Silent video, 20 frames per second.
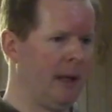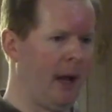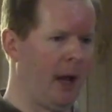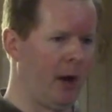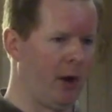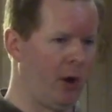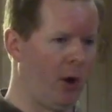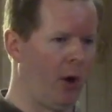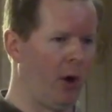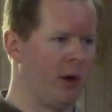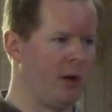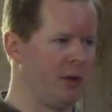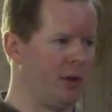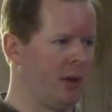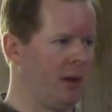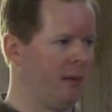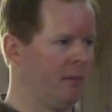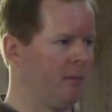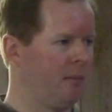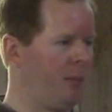
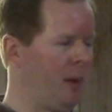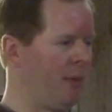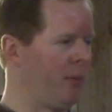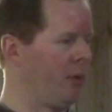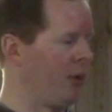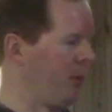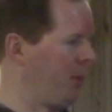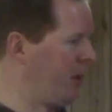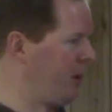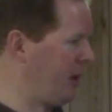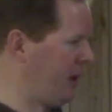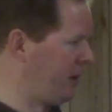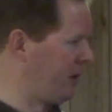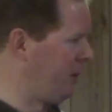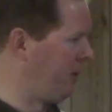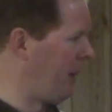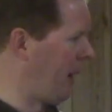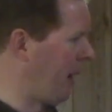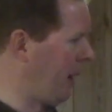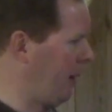encouraging people to
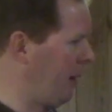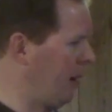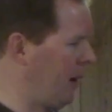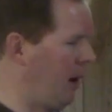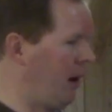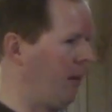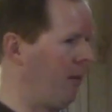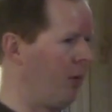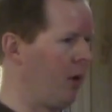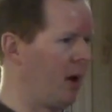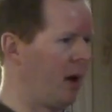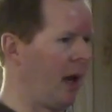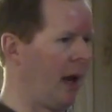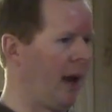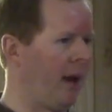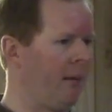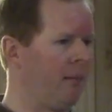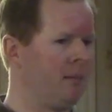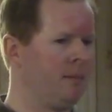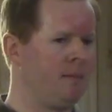participate. Uh, we
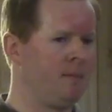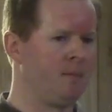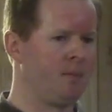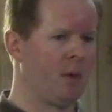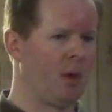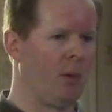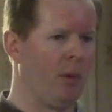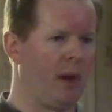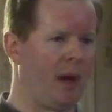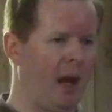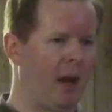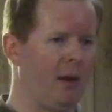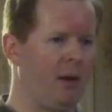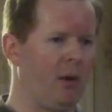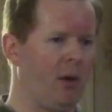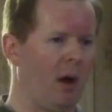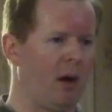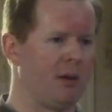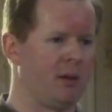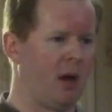can't, we can't
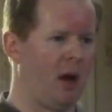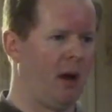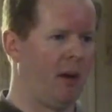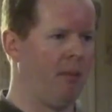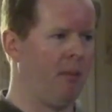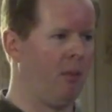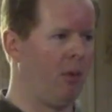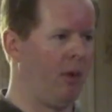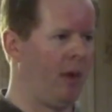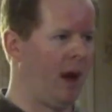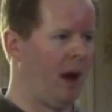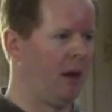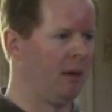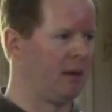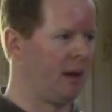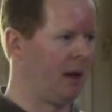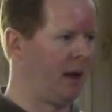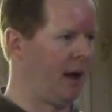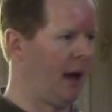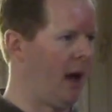do our job
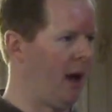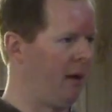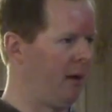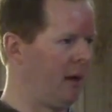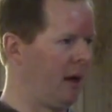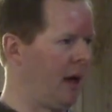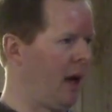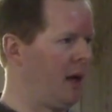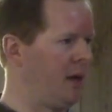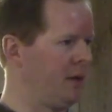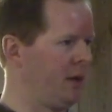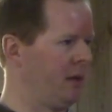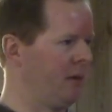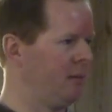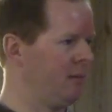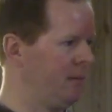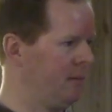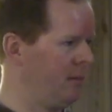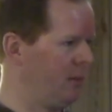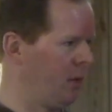without getting out and engaging
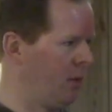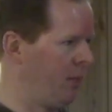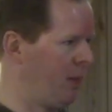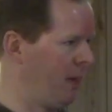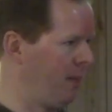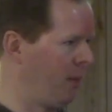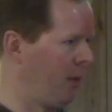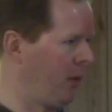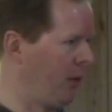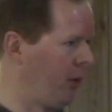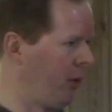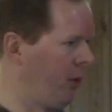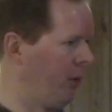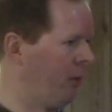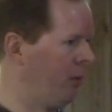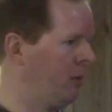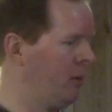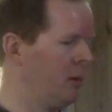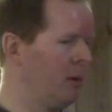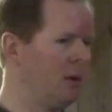the people
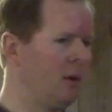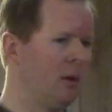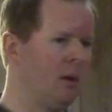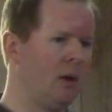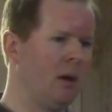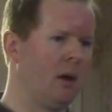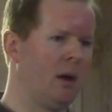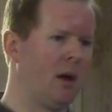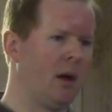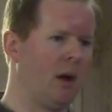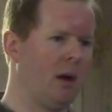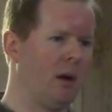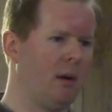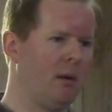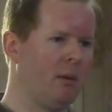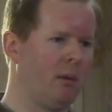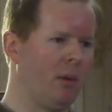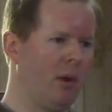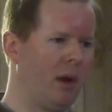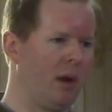who
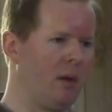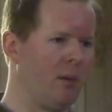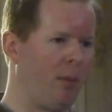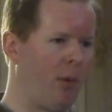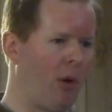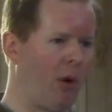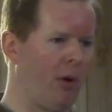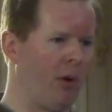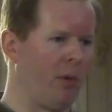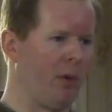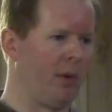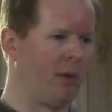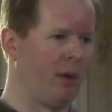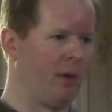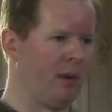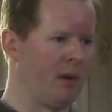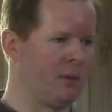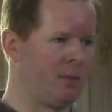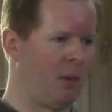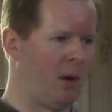we need to partner with
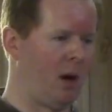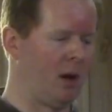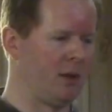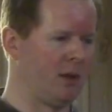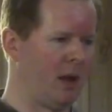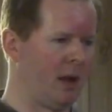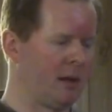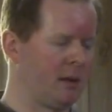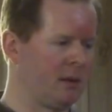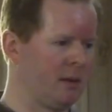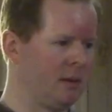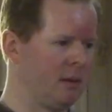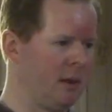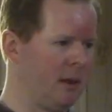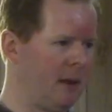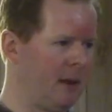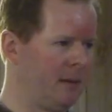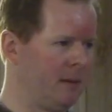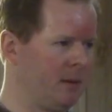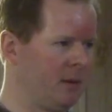on these projects.
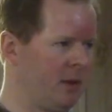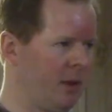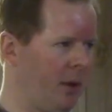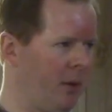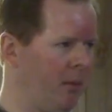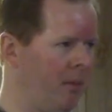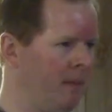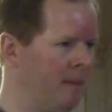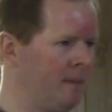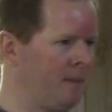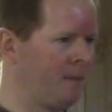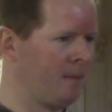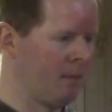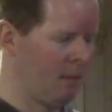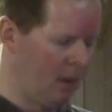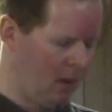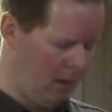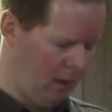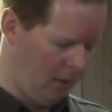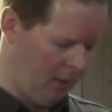So
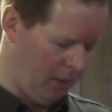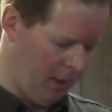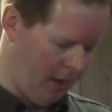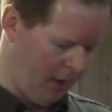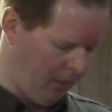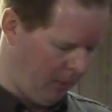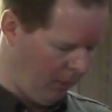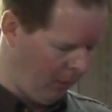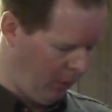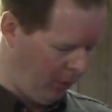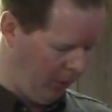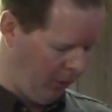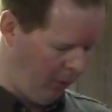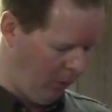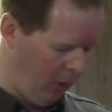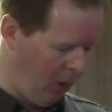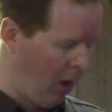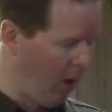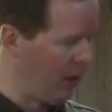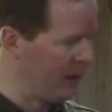we're,
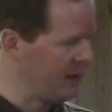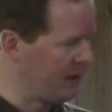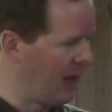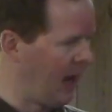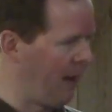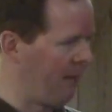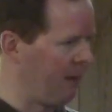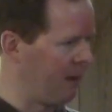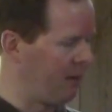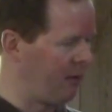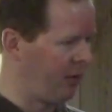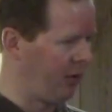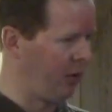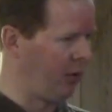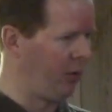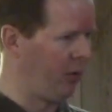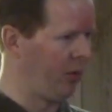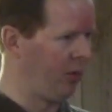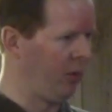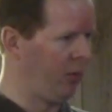we're always happy
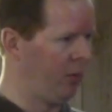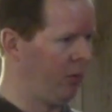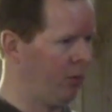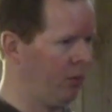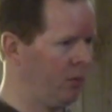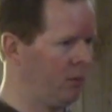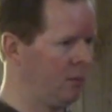to